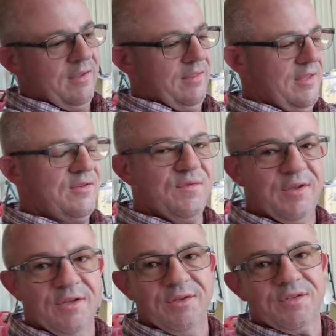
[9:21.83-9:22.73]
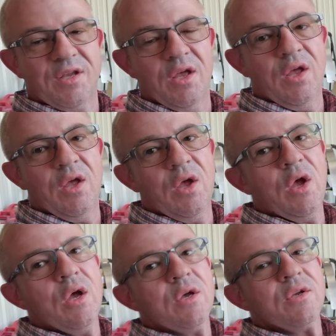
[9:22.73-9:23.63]
This feels
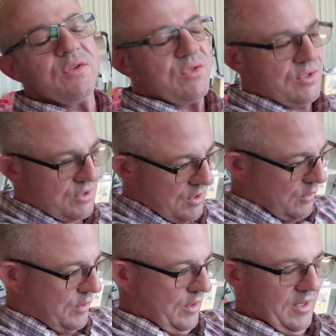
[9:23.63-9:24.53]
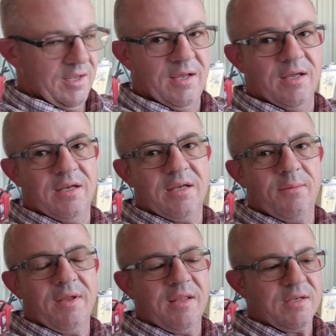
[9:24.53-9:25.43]
so good to
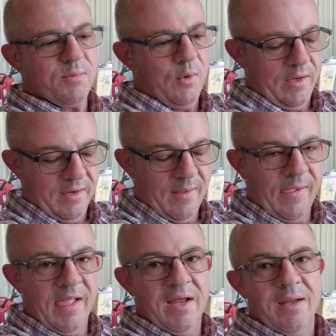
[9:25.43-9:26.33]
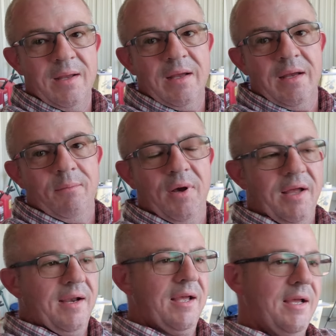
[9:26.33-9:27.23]
be to this point.
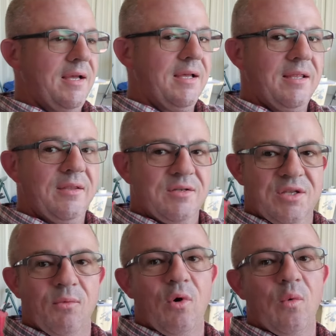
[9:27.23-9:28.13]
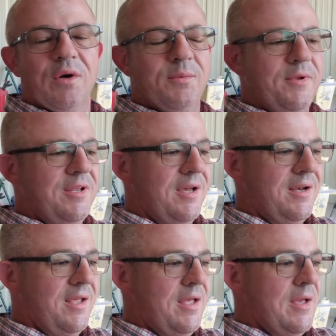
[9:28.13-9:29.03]
But there's still more work to be
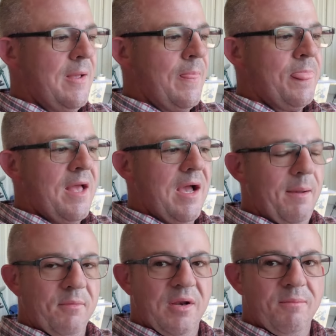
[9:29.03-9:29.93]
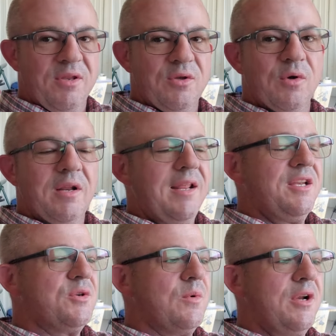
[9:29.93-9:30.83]
done. I'm going to be doing an
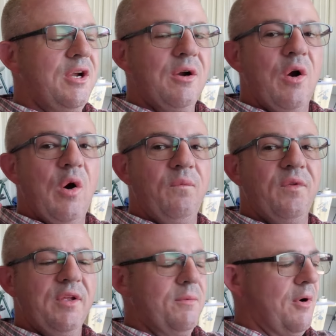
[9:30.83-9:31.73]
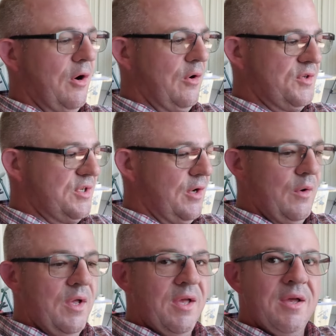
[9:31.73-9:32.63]
engine run here, hopefully tomorrow. So
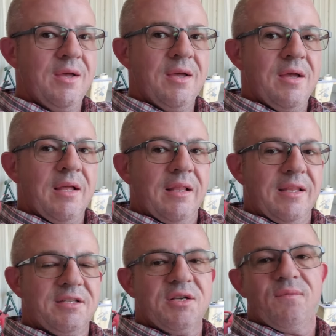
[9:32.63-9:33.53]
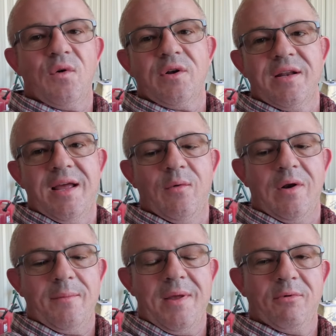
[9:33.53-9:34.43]
let's jump forward to tonight when
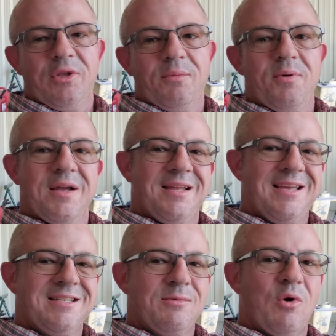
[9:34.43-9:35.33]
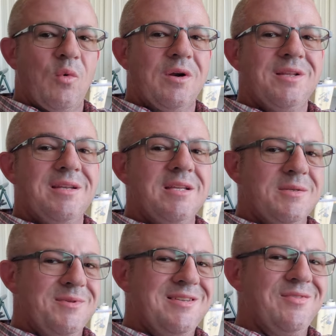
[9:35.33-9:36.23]
I'm able to get some more work done,
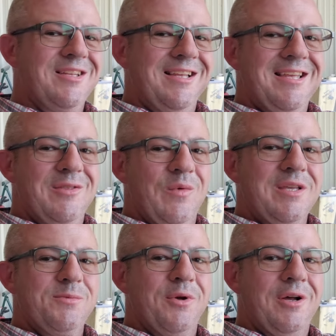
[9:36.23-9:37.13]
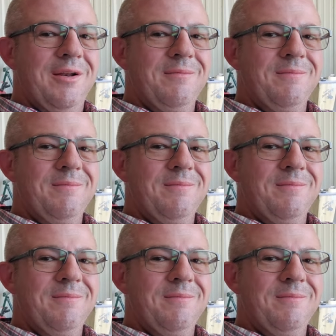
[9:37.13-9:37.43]
specifically getting the wings put on.